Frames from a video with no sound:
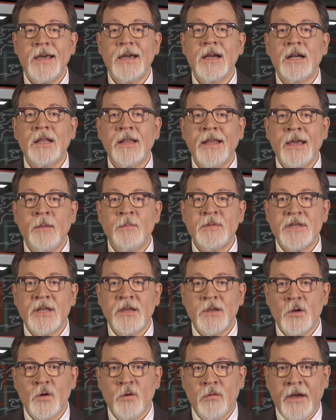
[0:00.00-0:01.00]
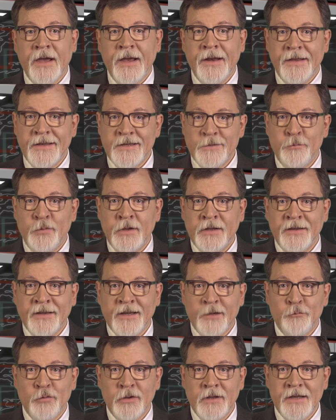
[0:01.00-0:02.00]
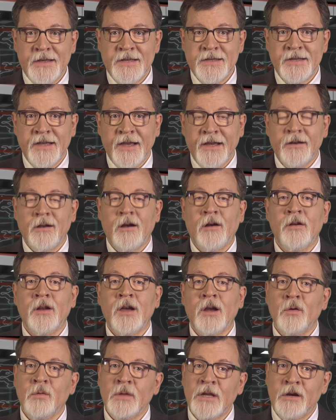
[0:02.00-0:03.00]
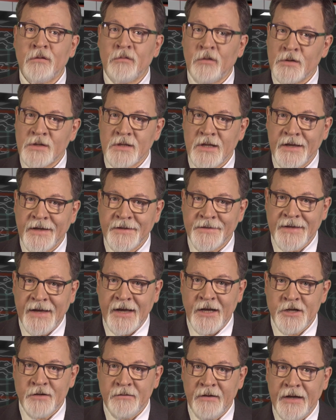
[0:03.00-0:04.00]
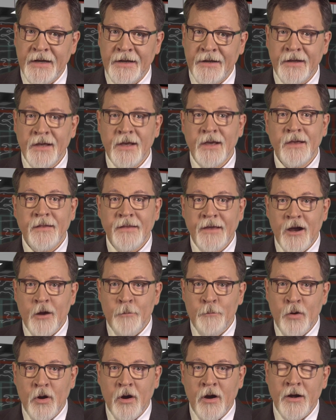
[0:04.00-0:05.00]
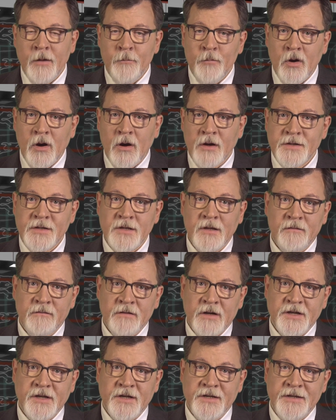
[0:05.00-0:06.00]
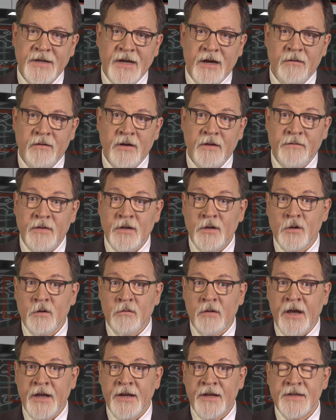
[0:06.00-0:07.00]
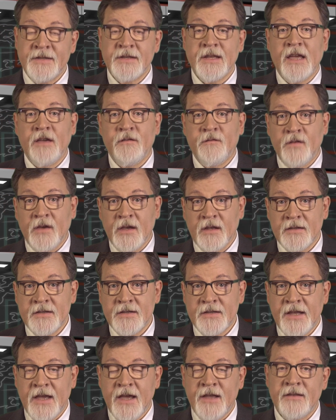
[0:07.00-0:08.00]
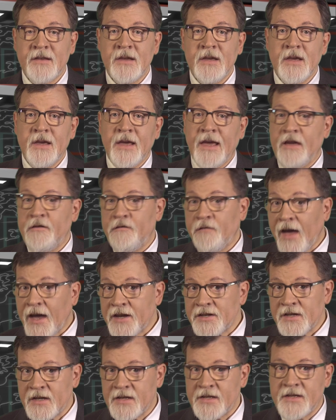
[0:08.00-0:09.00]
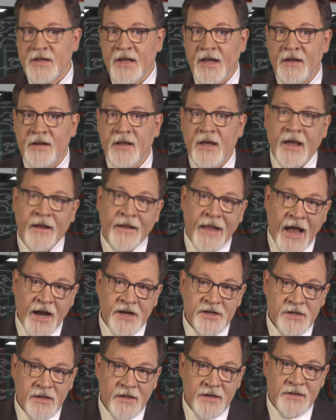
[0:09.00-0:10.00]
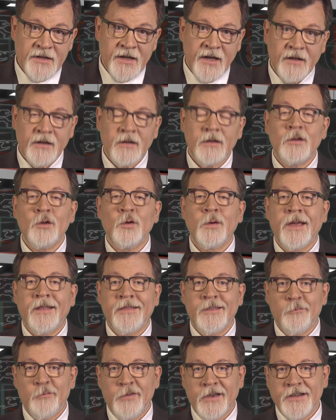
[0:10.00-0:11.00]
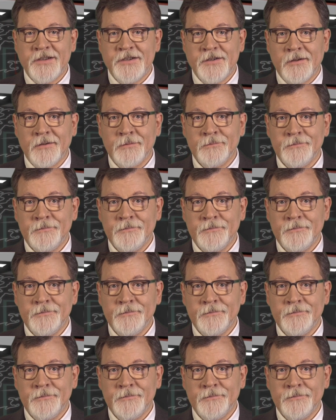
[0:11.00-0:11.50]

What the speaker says: Claims that Ukraine is building a police state are not only grossly exaggerated, they are part and parcel of Russia's narrative that Ukraine is a failed state, a fascist state, a nationalist state. You get the picture.